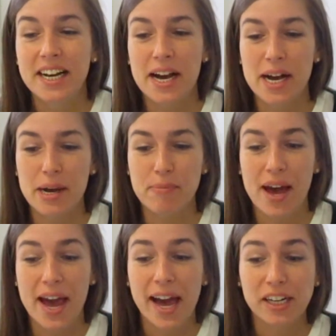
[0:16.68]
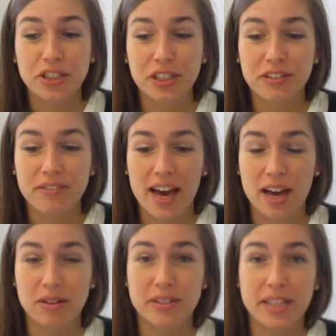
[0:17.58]
I actually
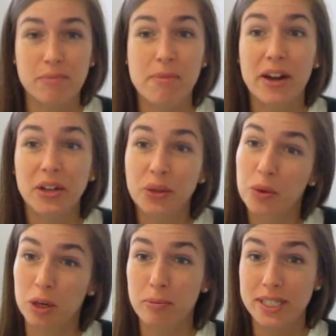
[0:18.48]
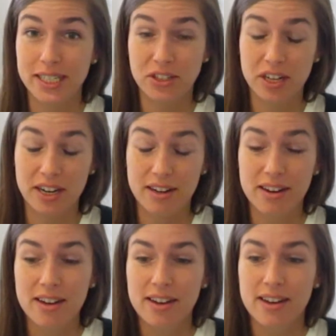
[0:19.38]
found an AmeriCorps position
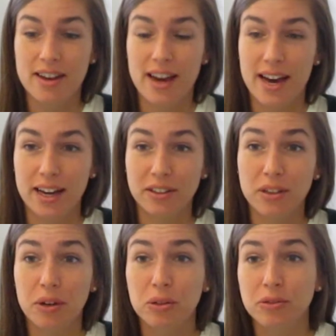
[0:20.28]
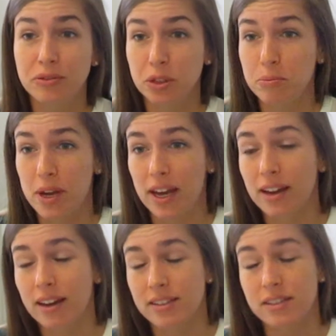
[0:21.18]
at a local food
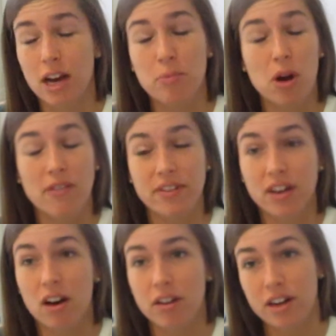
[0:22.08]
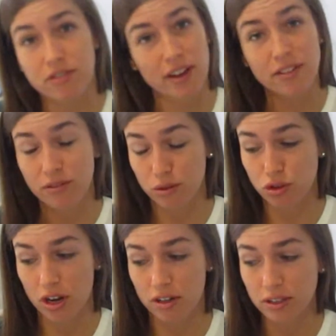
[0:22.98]
bank. It's a nonprofit called Interfaith Food
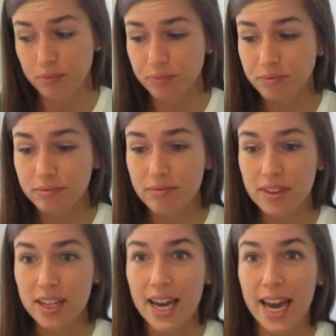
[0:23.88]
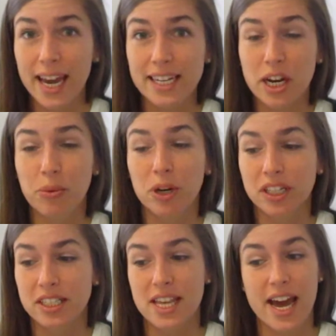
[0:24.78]
Shuttle, and I
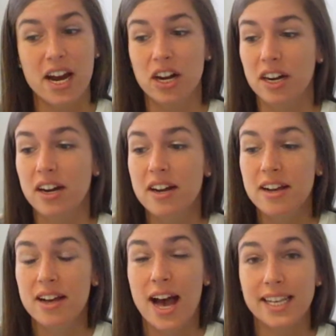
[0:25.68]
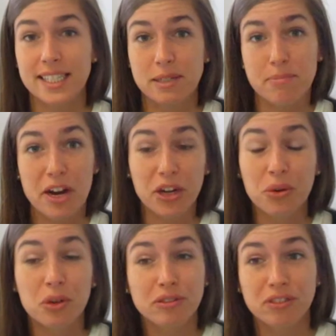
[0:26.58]
worked there as an
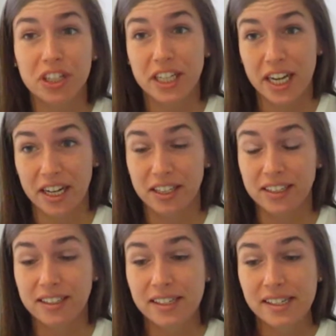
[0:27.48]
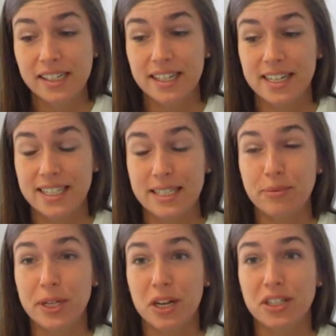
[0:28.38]
AmeriCorps for a year and
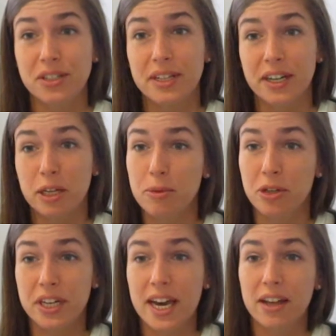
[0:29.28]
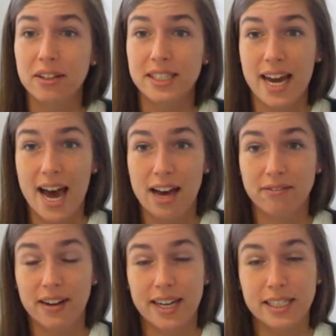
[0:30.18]
then went on to their community health
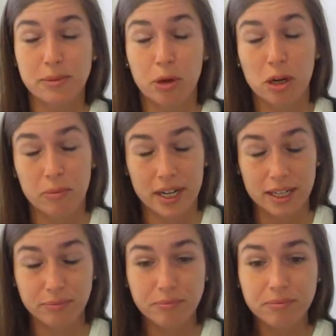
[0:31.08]
staff as permanent